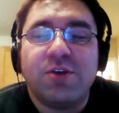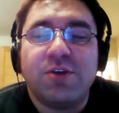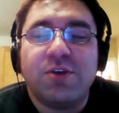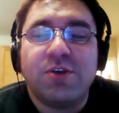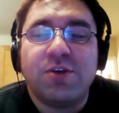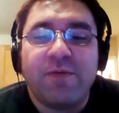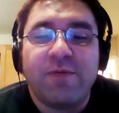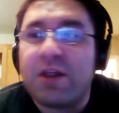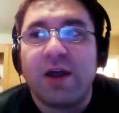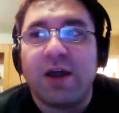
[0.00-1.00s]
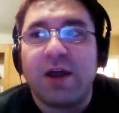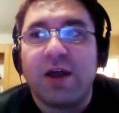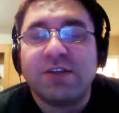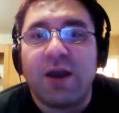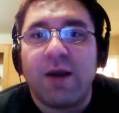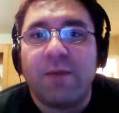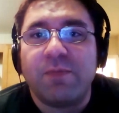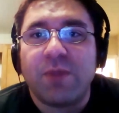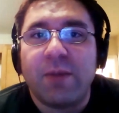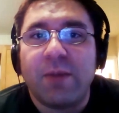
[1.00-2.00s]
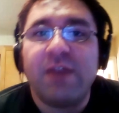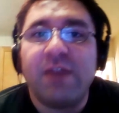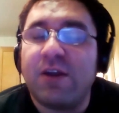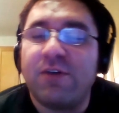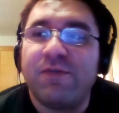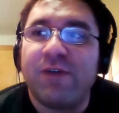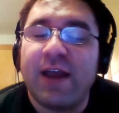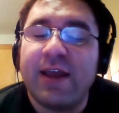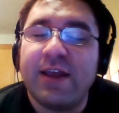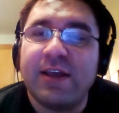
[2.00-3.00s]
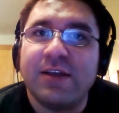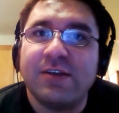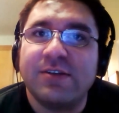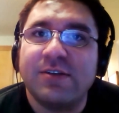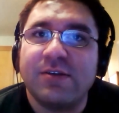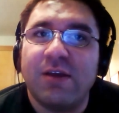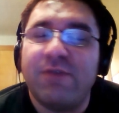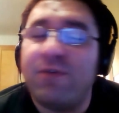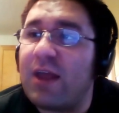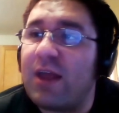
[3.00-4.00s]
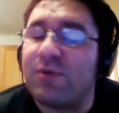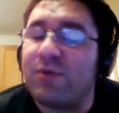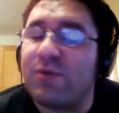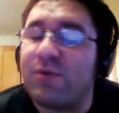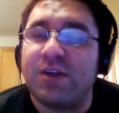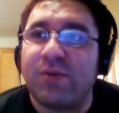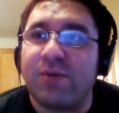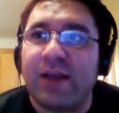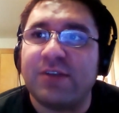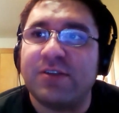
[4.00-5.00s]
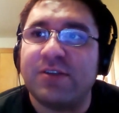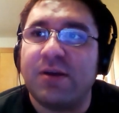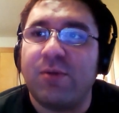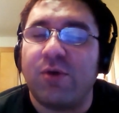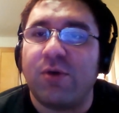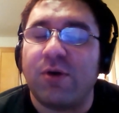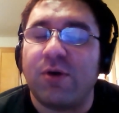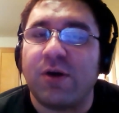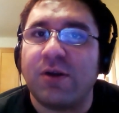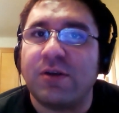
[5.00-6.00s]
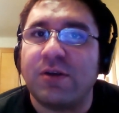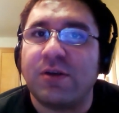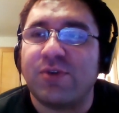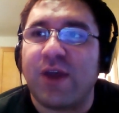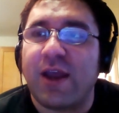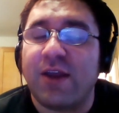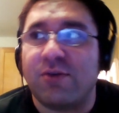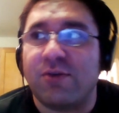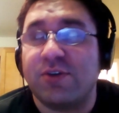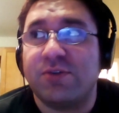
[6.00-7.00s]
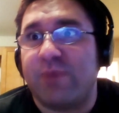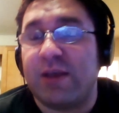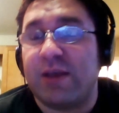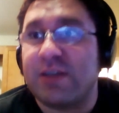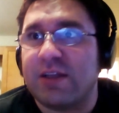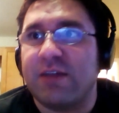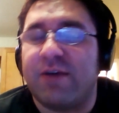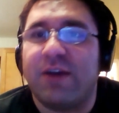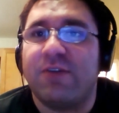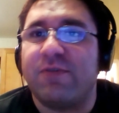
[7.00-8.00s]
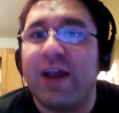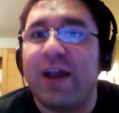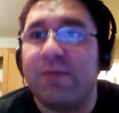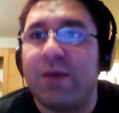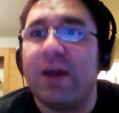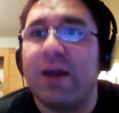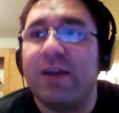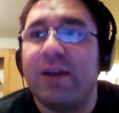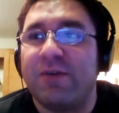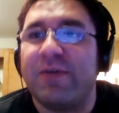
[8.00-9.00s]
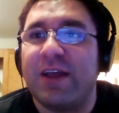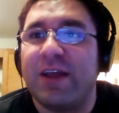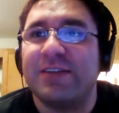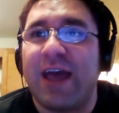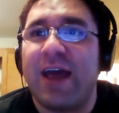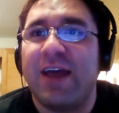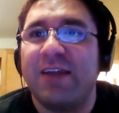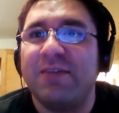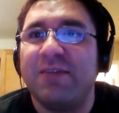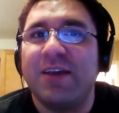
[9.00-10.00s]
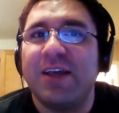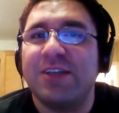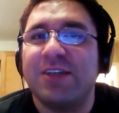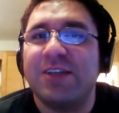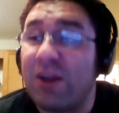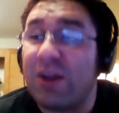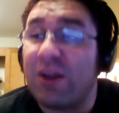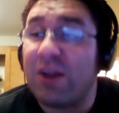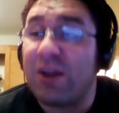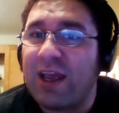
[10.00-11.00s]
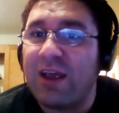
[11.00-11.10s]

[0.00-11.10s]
perfectly honest, Mighty Final Fight is, if you liked River City Ransom or Double Dragon or just basically Final Fight, Mighty Final Fight is that. It's pretty great.